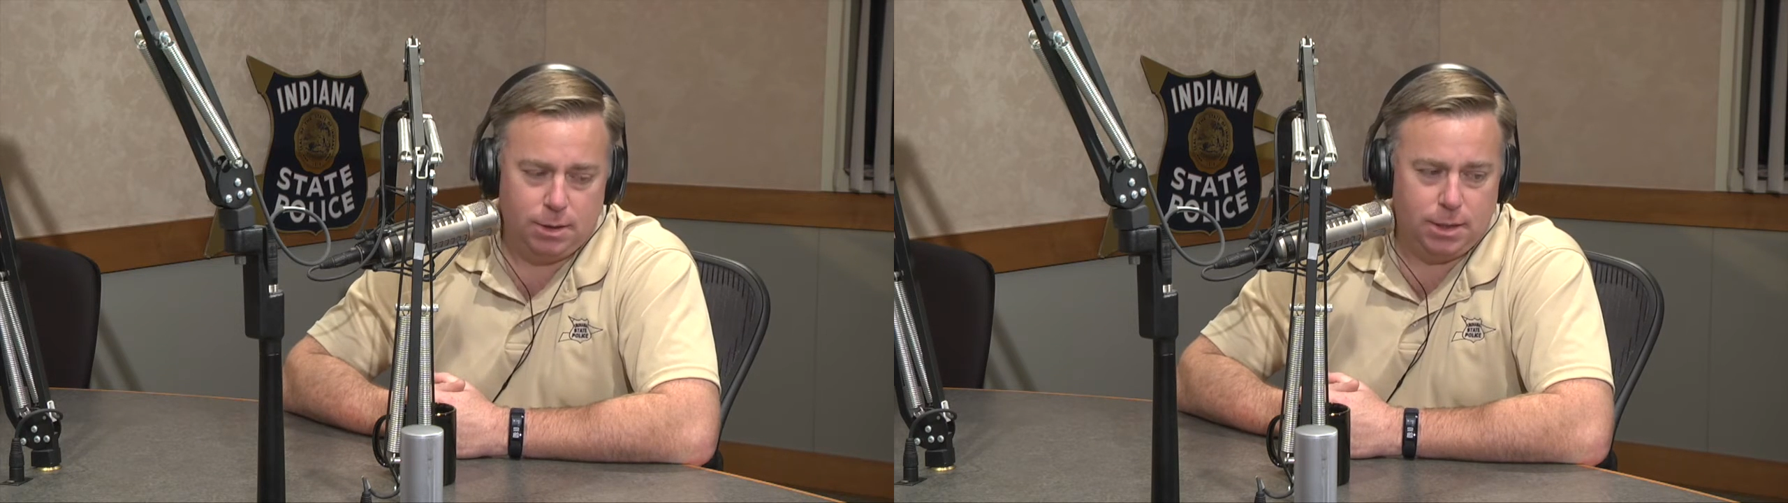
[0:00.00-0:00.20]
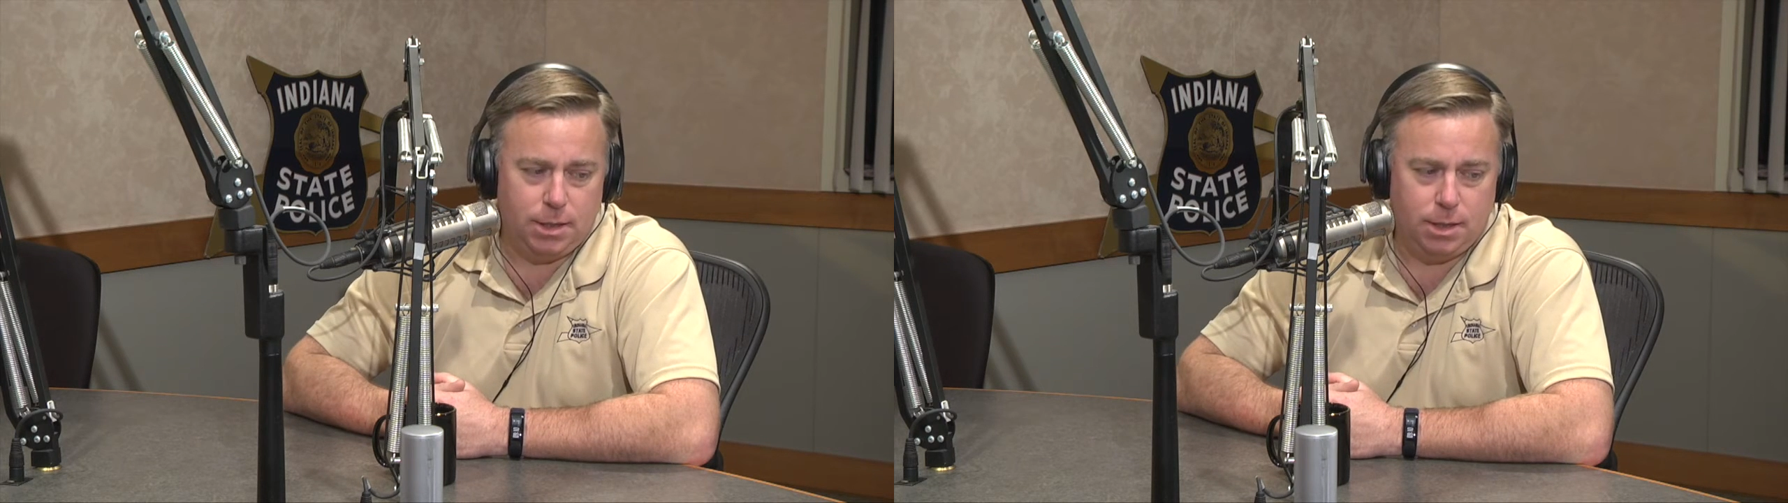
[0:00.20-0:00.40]

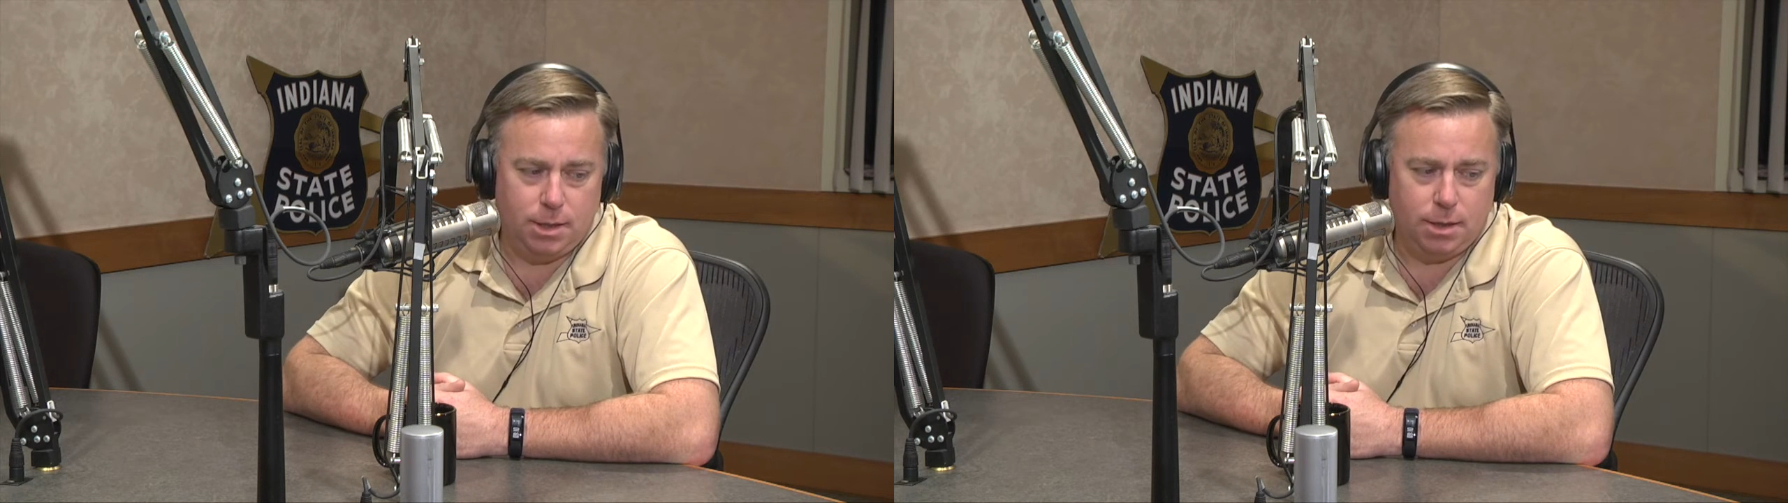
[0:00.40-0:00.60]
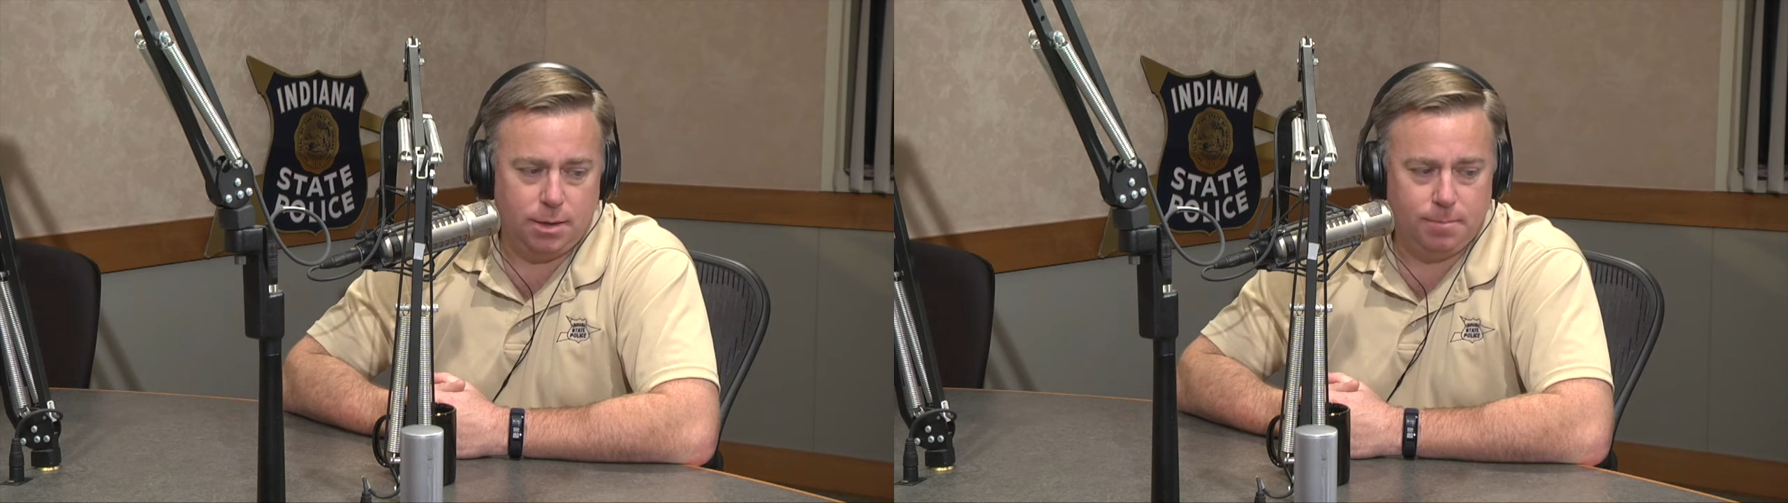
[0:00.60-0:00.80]

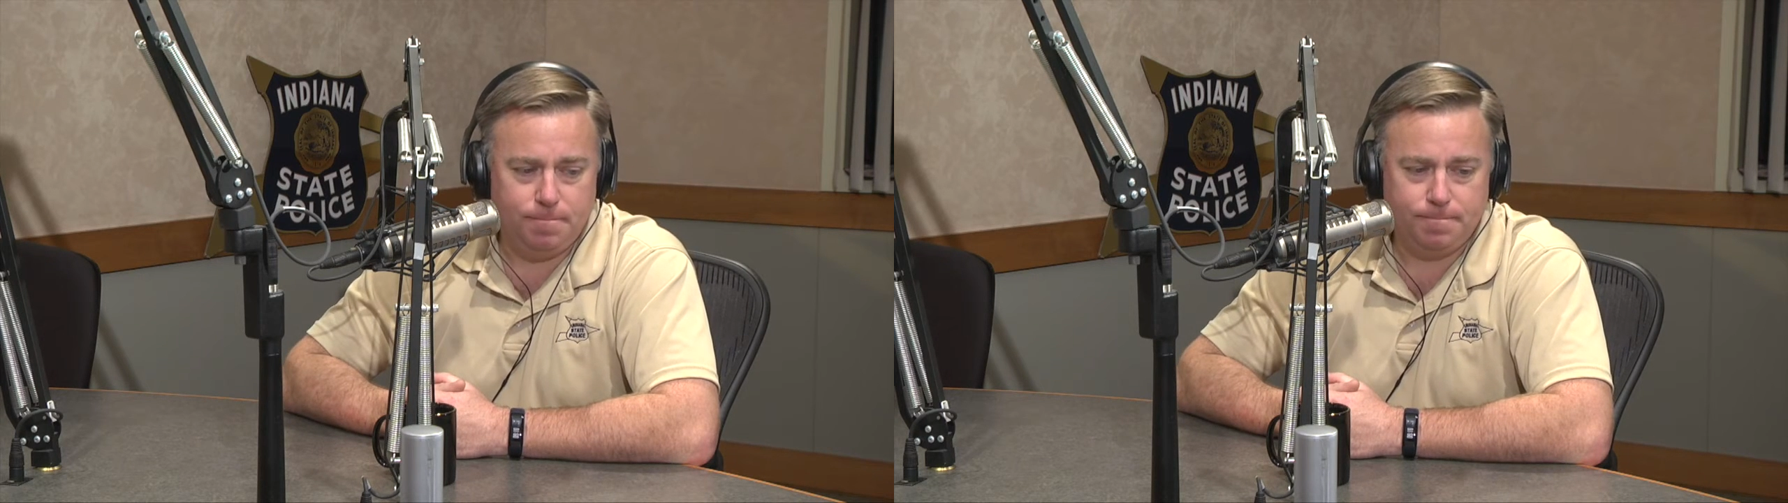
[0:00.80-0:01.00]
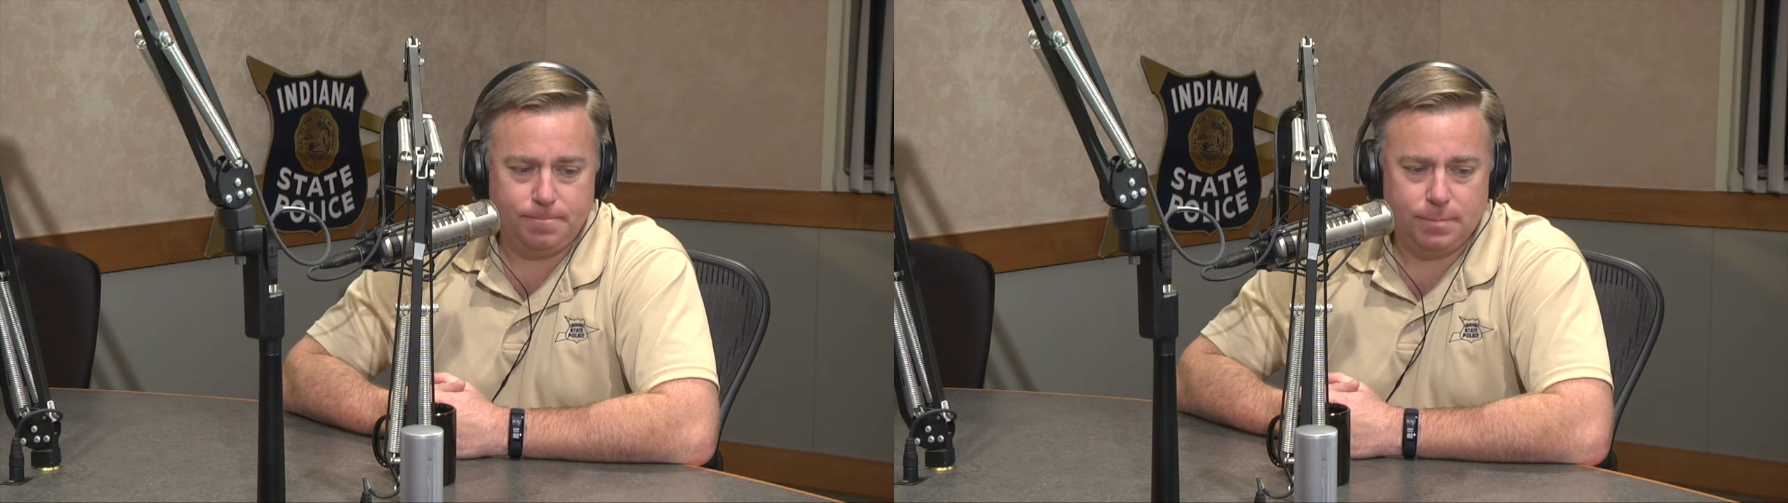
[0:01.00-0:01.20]

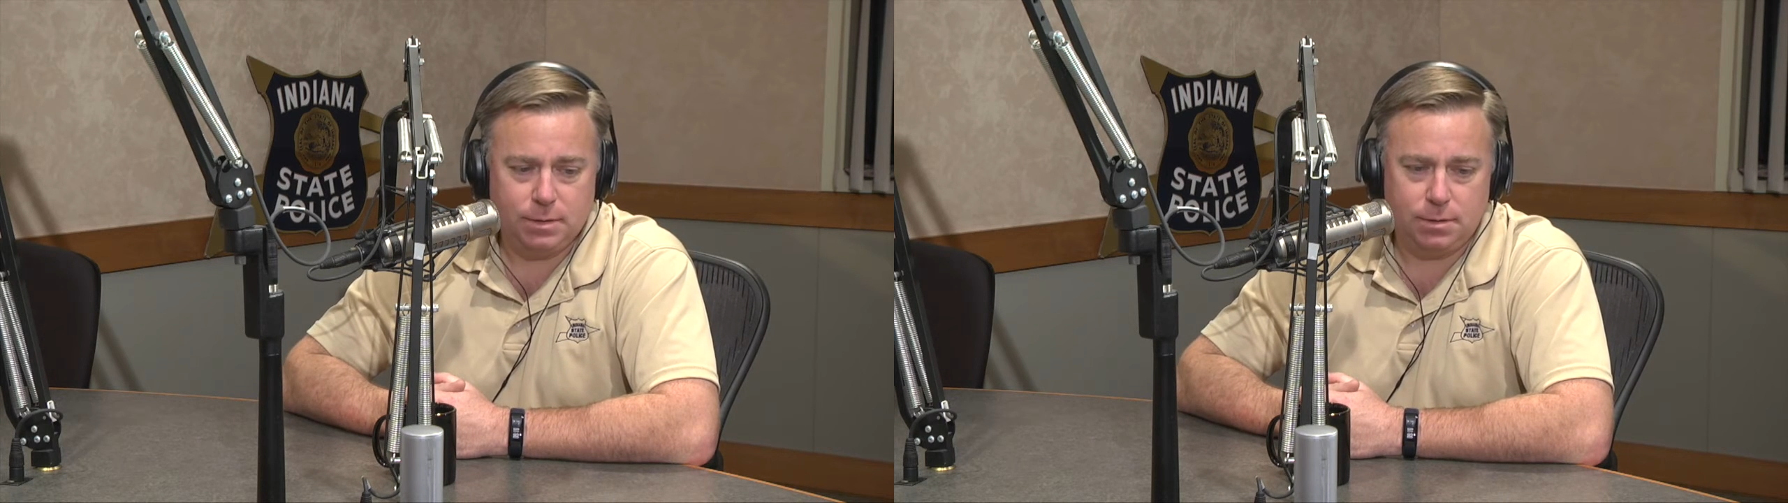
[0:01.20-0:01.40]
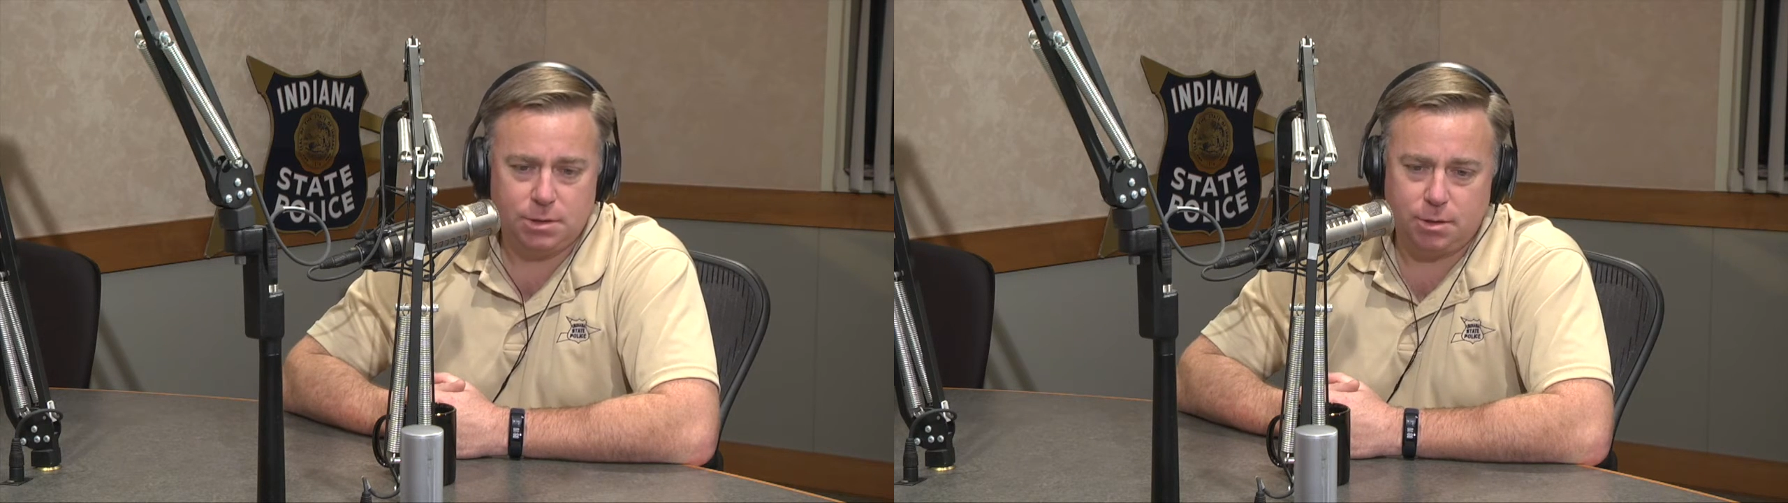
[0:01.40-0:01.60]
Um,
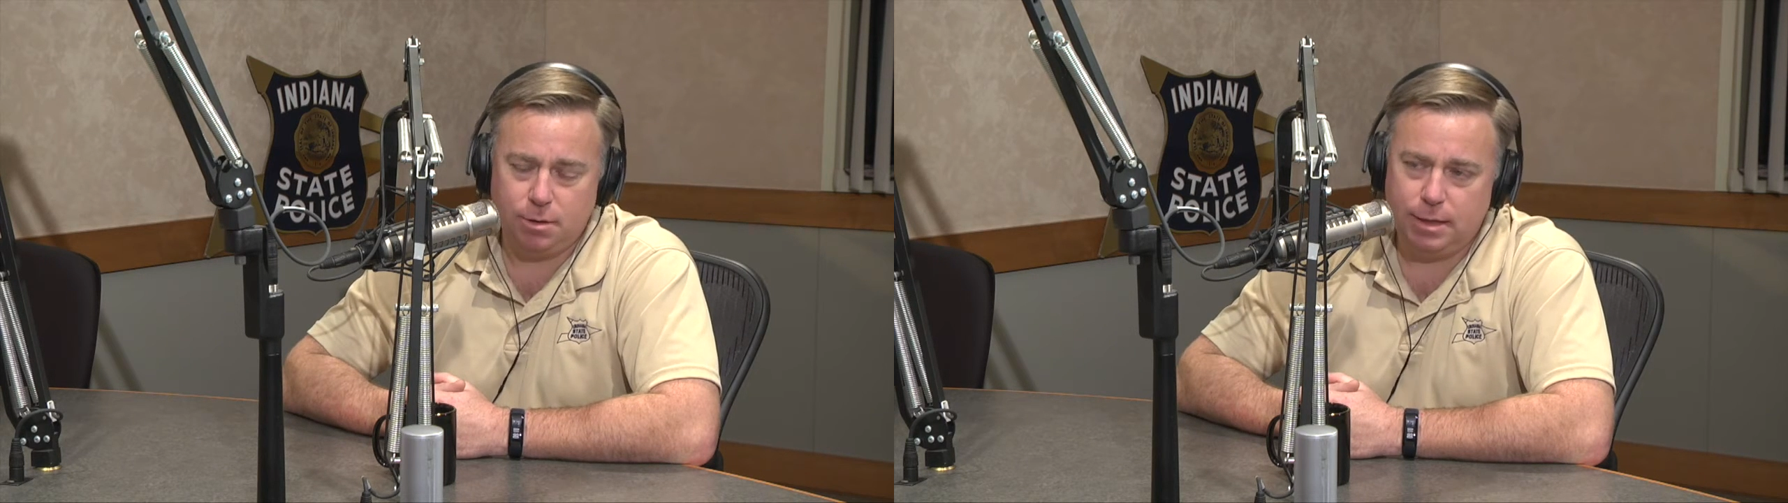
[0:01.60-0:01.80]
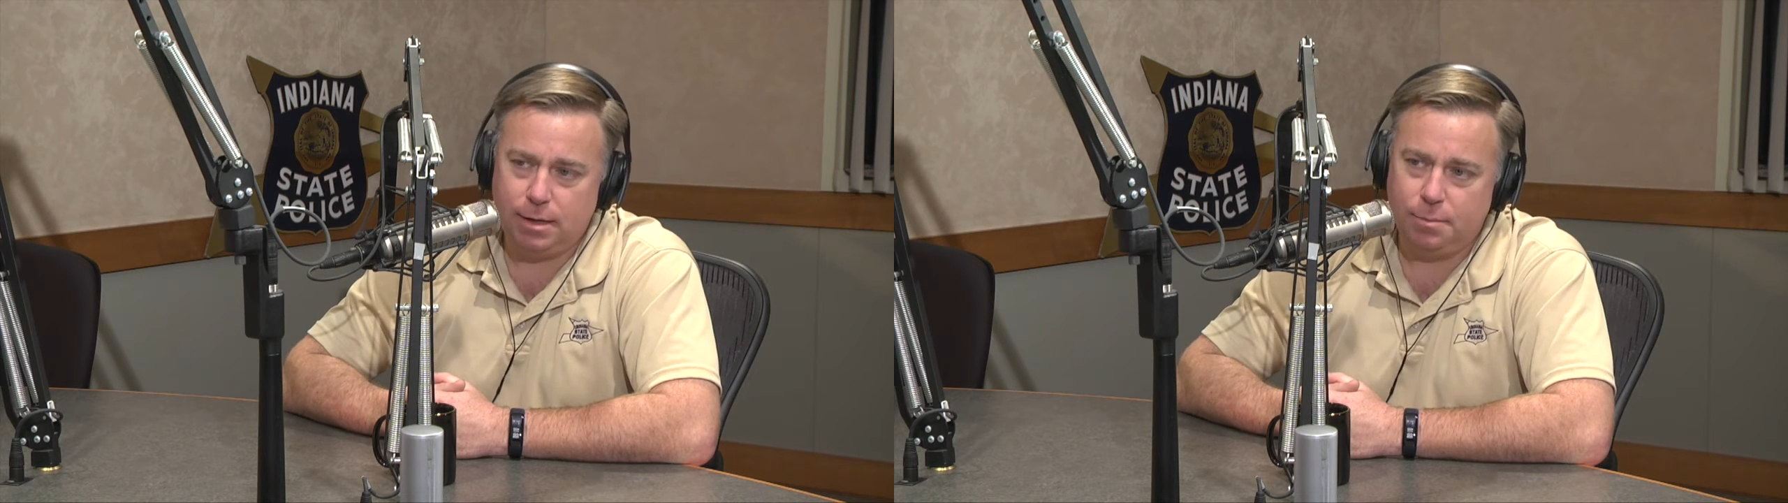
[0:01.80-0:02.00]

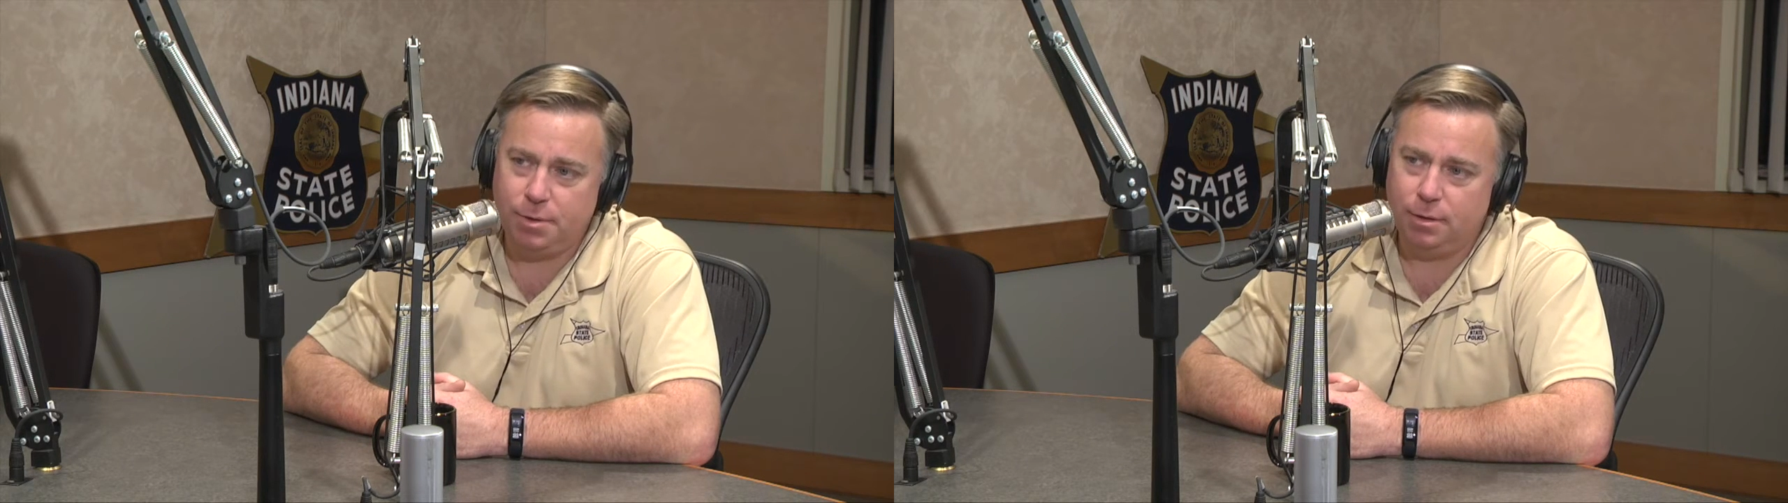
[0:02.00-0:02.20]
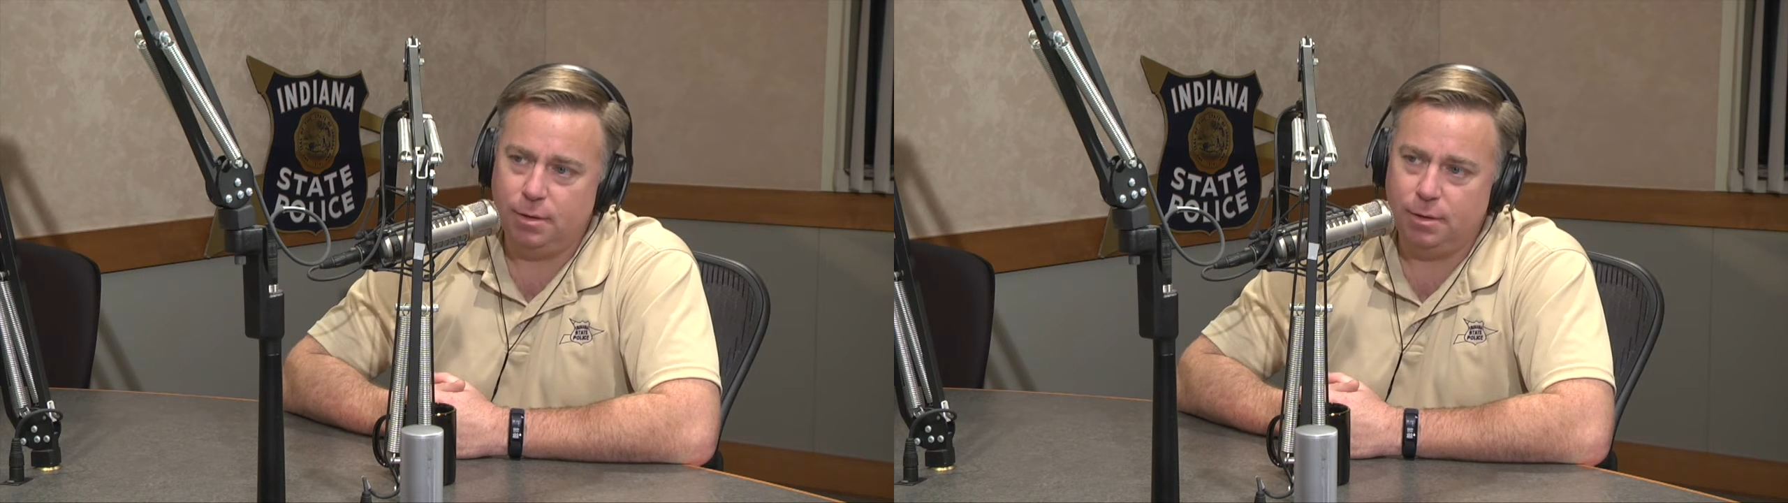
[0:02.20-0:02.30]
started out up in